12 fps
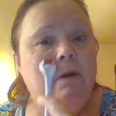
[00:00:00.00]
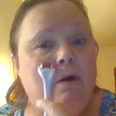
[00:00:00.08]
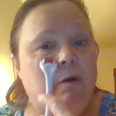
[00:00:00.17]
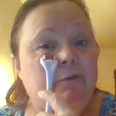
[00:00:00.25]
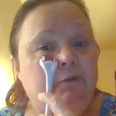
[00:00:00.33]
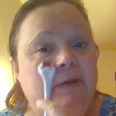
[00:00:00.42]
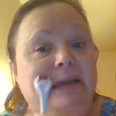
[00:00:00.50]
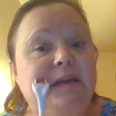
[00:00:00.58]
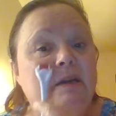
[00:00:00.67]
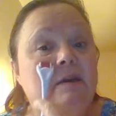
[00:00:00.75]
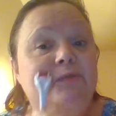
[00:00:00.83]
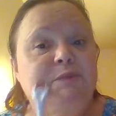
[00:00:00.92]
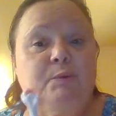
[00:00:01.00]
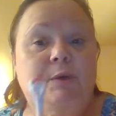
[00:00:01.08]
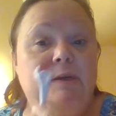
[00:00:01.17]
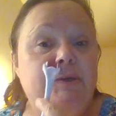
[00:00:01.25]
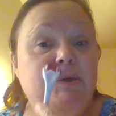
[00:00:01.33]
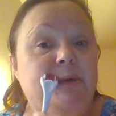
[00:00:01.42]
are vain enough to
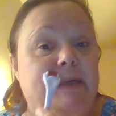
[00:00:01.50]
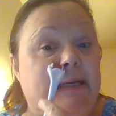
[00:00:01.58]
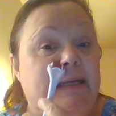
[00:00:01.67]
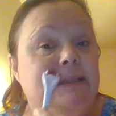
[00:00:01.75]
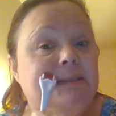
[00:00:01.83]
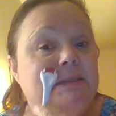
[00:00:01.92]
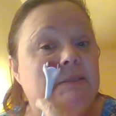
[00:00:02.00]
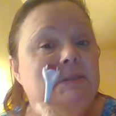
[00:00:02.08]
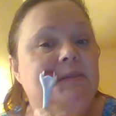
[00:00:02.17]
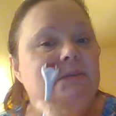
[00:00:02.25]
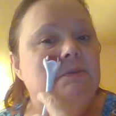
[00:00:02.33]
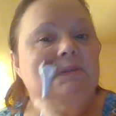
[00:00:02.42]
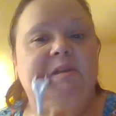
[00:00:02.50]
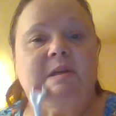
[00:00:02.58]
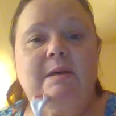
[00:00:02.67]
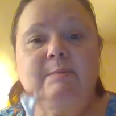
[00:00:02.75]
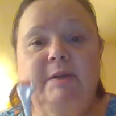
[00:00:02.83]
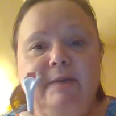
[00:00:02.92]
want to do it, I guess.
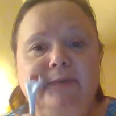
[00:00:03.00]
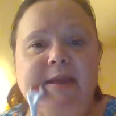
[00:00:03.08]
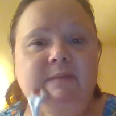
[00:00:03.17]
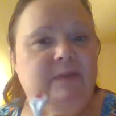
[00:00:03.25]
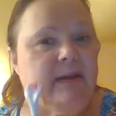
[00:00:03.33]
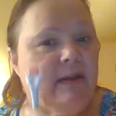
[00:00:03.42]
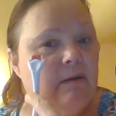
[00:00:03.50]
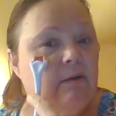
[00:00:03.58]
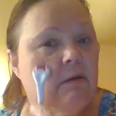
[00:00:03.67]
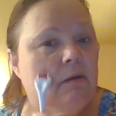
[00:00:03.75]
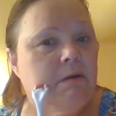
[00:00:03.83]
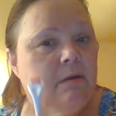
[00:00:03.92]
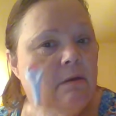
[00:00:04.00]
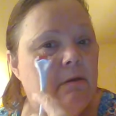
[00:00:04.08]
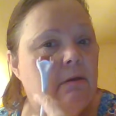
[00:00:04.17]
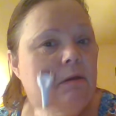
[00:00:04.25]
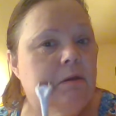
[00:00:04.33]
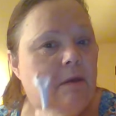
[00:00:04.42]
I'm not that vain.
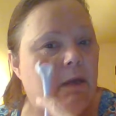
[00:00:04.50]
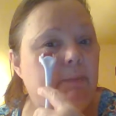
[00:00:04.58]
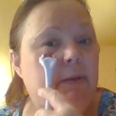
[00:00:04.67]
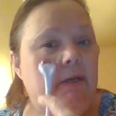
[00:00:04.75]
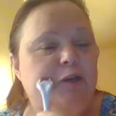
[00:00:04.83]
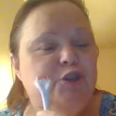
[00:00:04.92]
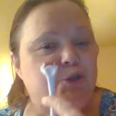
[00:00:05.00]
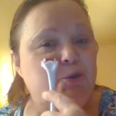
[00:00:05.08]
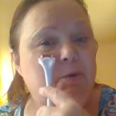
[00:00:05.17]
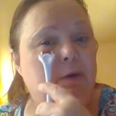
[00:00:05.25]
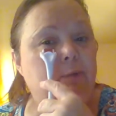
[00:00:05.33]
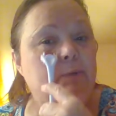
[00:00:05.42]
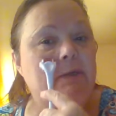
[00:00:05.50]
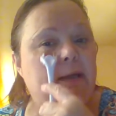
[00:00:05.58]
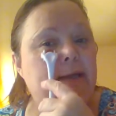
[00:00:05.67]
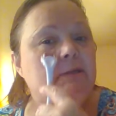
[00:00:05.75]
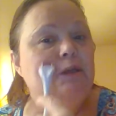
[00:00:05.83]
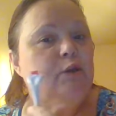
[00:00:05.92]
I mean, sure, I would
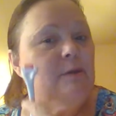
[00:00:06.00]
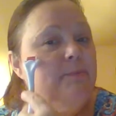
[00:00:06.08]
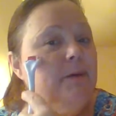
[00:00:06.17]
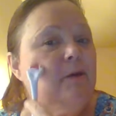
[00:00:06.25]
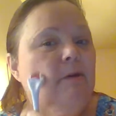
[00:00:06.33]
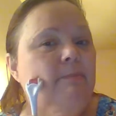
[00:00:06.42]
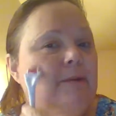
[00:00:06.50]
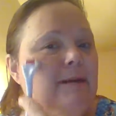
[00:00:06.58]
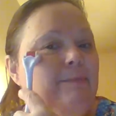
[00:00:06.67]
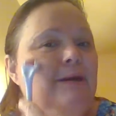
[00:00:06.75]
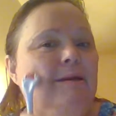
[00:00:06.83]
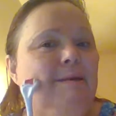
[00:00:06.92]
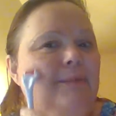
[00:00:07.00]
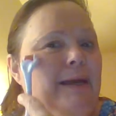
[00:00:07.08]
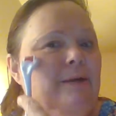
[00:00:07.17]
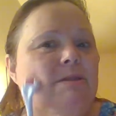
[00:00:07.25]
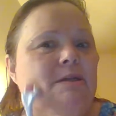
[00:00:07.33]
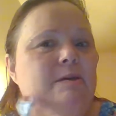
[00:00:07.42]
like to look better, but I'm not
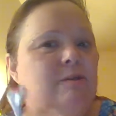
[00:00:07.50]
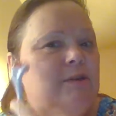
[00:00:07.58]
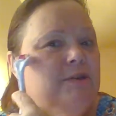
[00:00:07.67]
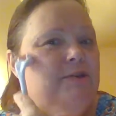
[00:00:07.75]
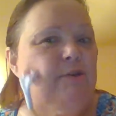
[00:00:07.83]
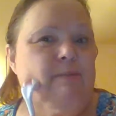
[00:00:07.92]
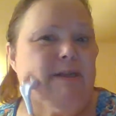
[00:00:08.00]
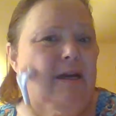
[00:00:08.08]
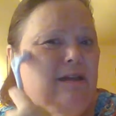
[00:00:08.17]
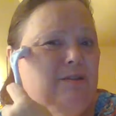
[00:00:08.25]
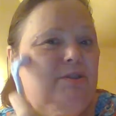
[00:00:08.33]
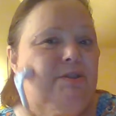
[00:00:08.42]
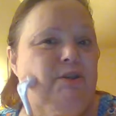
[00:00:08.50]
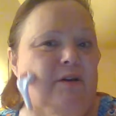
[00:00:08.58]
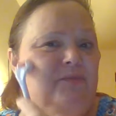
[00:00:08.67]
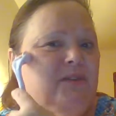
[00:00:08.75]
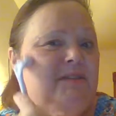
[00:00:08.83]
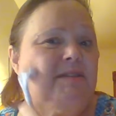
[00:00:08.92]
about to go to the dermatologist's
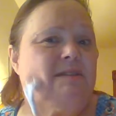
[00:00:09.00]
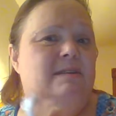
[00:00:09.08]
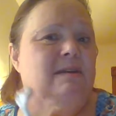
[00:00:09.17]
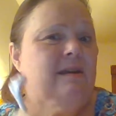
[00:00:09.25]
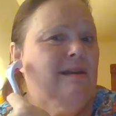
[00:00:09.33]
office